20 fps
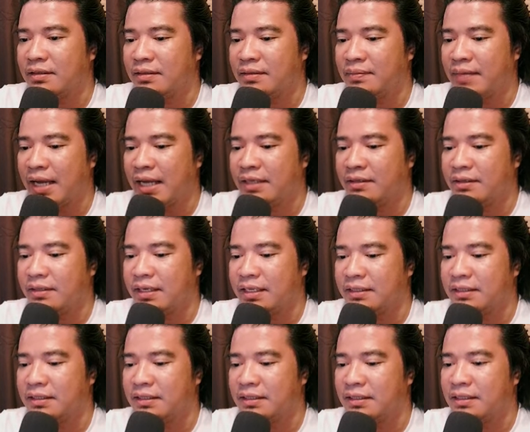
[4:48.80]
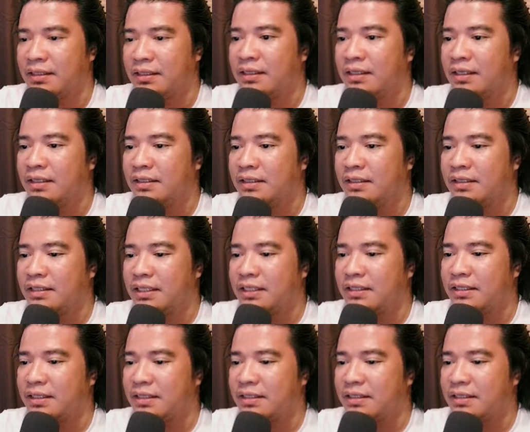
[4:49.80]
My goodness. This
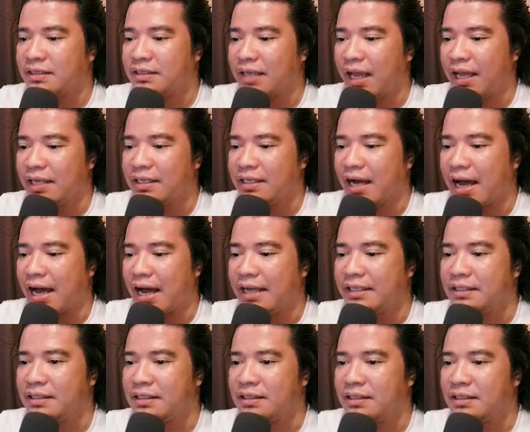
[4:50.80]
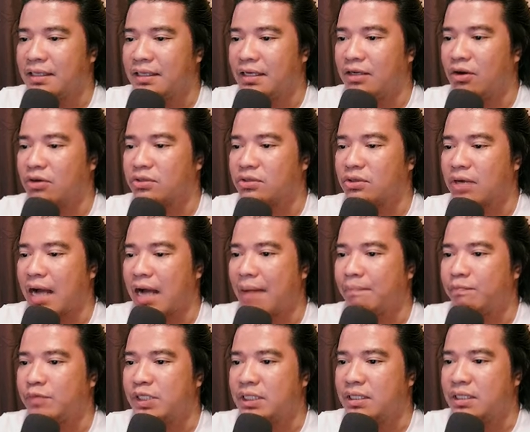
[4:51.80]
is insane, guys. And also
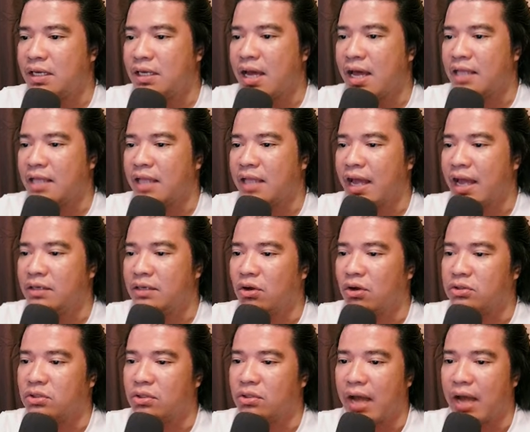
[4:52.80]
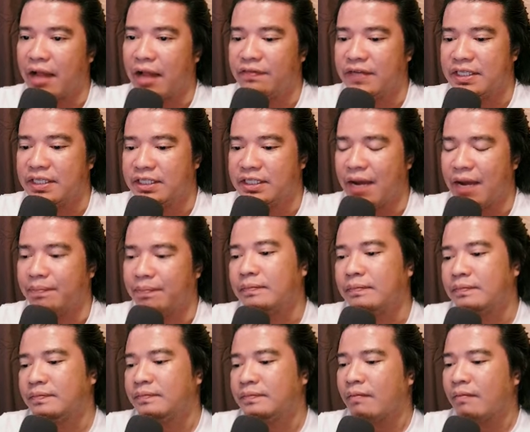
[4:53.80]
Camp Ticket and also Elven Gem.
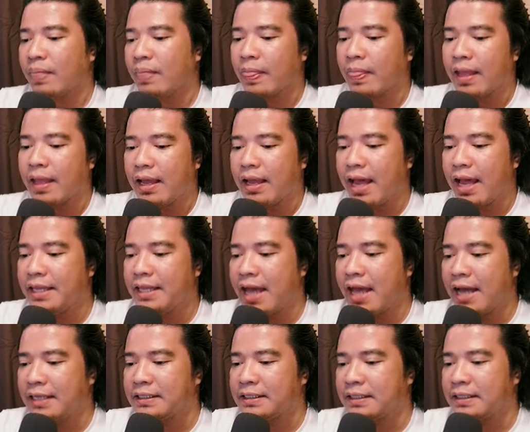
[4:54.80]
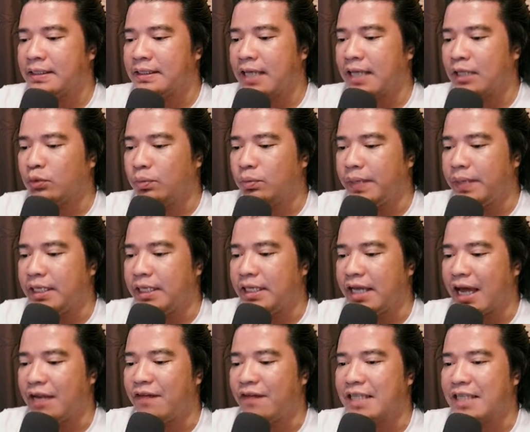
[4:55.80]
And next, that would be the
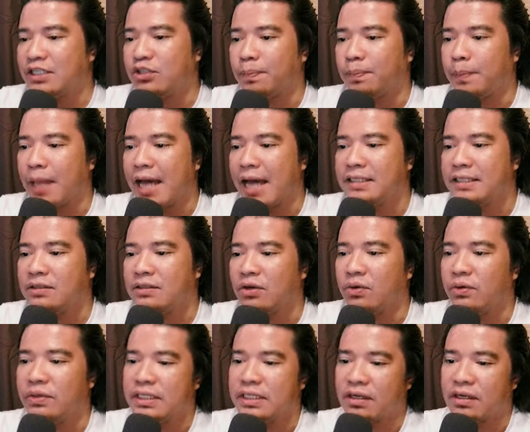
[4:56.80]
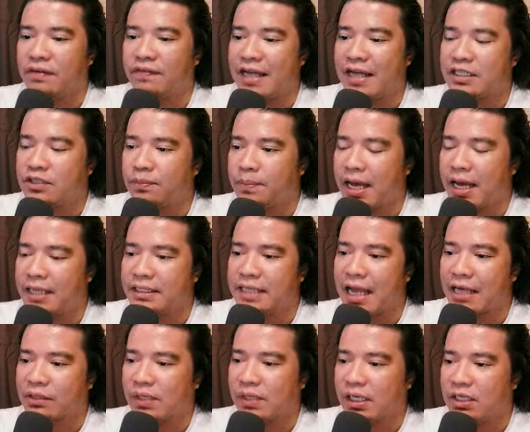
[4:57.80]
advanced supplies. So on this advanced supplies,
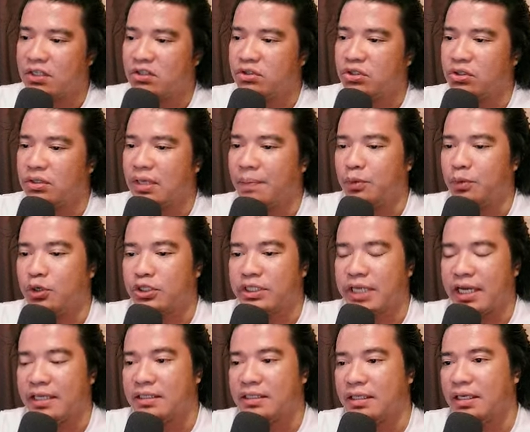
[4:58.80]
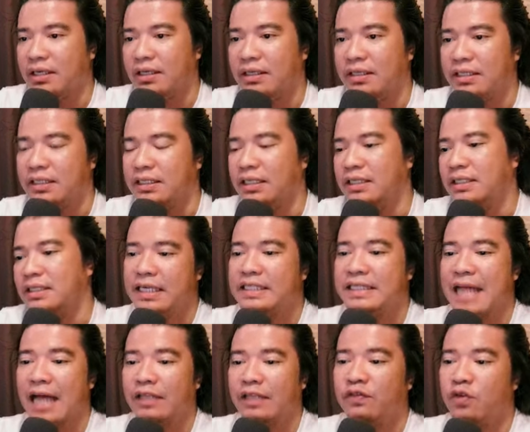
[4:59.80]
actually you should uh, purchase here. This is
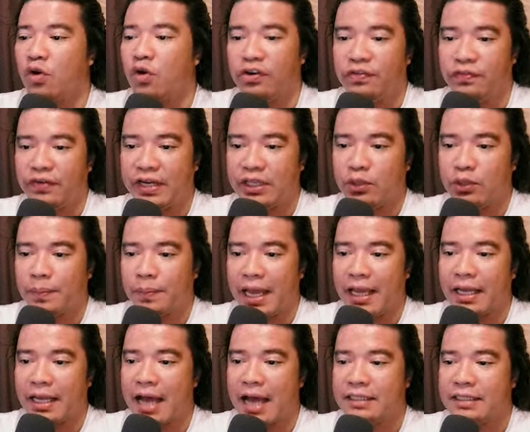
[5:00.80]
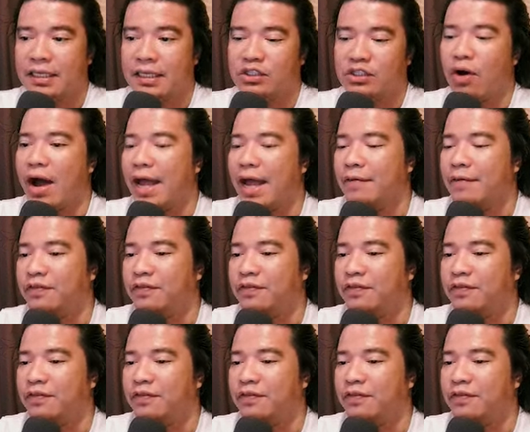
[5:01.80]
not for free-to-play, guys. So I am